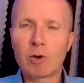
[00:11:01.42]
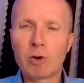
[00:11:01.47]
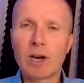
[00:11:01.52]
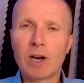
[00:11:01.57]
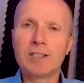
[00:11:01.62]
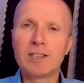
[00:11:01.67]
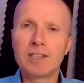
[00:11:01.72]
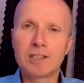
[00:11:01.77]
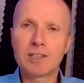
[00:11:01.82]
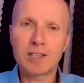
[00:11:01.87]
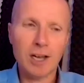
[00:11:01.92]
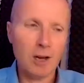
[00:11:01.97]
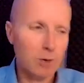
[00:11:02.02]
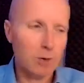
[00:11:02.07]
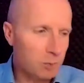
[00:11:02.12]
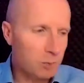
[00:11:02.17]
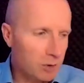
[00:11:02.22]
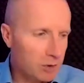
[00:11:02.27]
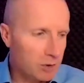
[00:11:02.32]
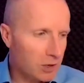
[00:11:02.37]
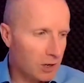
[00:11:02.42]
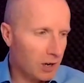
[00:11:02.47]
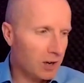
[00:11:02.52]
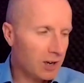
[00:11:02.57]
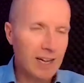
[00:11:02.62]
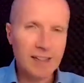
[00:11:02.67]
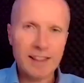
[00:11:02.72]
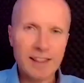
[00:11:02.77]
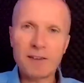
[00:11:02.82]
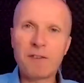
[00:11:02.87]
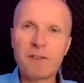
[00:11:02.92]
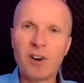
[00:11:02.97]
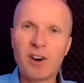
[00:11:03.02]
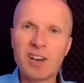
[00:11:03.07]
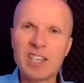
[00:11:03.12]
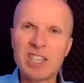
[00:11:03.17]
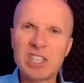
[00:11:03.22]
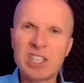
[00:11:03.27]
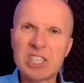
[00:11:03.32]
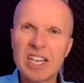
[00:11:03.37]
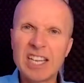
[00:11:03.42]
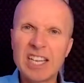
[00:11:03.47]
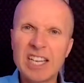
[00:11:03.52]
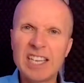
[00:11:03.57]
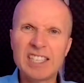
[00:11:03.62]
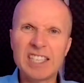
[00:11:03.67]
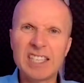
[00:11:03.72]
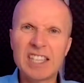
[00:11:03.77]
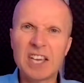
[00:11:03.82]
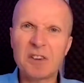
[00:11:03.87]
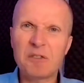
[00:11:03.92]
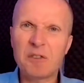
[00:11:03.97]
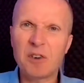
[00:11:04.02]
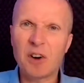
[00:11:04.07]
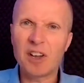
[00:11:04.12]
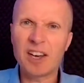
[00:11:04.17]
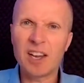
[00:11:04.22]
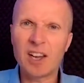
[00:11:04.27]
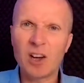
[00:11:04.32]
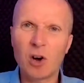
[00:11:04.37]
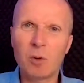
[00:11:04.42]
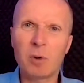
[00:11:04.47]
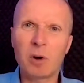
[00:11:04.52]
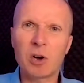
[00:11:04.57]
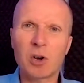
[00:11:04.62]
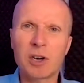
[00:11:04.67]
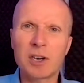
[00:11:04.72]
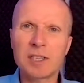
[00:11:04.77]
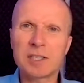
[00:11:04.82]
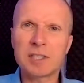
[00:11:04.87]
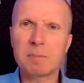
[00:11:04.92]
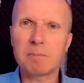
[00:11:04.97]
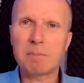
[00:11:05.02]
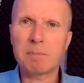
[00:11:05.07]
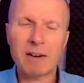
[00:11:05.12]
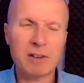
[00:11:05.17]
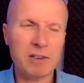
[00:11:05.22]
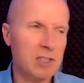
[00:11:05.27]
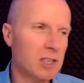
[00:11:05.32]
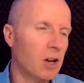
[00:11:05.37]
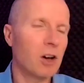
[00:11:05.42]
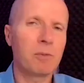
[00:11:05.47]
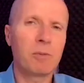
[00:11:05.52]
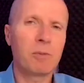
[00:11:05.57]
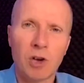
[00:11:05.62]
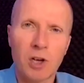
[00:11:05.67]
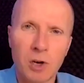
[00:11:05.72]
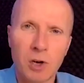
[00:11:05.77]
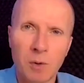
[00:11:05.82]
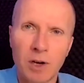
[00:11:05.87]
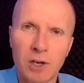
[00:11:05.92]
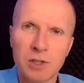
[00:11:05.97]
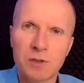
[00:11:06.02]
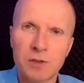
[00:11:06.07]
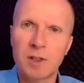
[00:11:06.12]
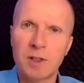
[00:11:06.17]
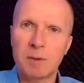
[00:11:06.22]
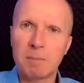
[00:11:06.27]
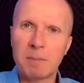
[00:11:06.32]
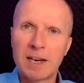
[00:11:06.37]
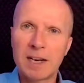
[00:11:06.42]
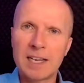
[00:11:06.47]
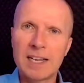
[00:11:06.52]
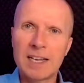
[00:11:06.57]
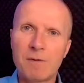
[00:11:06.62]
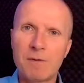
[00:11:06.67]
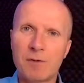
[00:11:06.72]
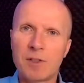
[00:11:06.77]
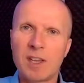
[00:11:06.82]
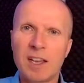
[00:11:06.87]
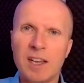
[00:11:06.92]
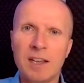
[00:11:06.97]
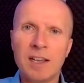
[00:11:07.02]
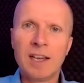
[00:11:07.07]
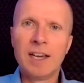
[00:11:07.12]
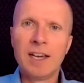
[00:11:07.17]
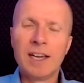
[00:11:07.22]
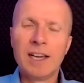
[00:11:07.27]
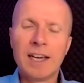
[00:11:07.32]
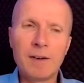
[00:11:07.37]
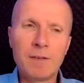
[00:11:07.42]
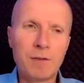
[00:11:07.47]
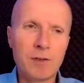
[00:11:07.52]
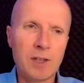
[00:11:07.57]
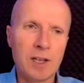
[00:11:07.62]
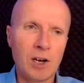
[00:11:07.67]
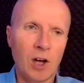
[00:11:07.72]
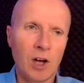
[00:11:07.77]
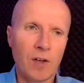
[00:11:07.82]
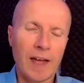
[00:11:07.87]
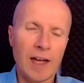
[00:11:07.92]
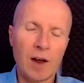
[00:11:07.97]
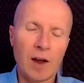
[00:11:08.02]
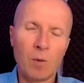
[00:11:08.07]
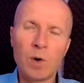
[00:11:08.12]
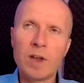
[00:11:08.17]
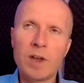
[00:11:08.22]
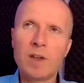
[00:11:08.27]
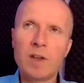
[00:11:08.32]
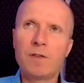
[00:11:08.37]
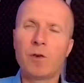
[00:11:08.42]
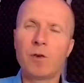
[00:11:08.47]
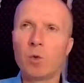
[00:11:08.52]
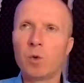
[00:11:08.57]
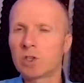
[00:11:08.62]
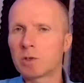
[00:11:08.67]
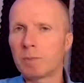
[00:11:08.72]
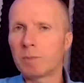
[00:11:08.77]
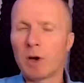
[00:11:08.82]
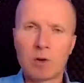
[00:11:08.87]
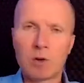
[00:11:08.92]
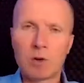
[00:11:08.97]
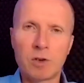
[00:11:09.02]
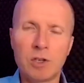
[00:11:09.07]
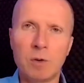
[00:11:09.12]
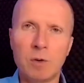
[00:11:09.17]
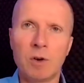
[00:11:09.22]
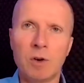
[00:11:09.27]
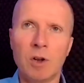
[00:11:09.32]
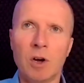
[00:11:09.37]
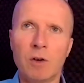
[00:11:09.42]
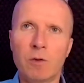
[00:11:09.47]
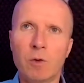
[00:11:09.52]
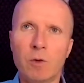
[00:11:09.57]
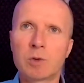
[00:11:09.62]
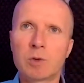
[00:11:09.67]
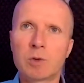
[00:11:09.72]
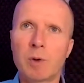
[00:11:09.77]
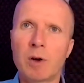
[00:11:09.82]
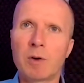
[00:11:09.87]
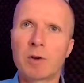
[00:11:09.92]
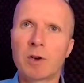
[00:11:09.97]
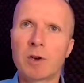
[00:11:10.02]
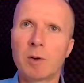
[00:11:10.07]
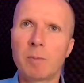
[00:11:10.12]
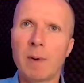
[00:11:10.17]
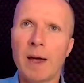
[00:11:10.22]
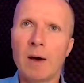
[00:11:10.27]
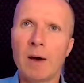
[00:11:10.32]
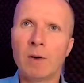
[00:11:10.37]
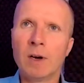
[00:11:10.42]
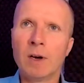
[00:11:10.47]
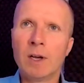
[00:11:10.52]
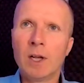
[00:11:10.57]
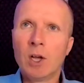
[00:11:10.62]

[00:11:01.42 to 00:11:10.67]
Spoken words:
glazing salesmen, they find it sleazy. They find it, oh my God, it's embarrassing. I'm not going to ask for the money and everything like that. And we've always spoken, you and I have always spoken about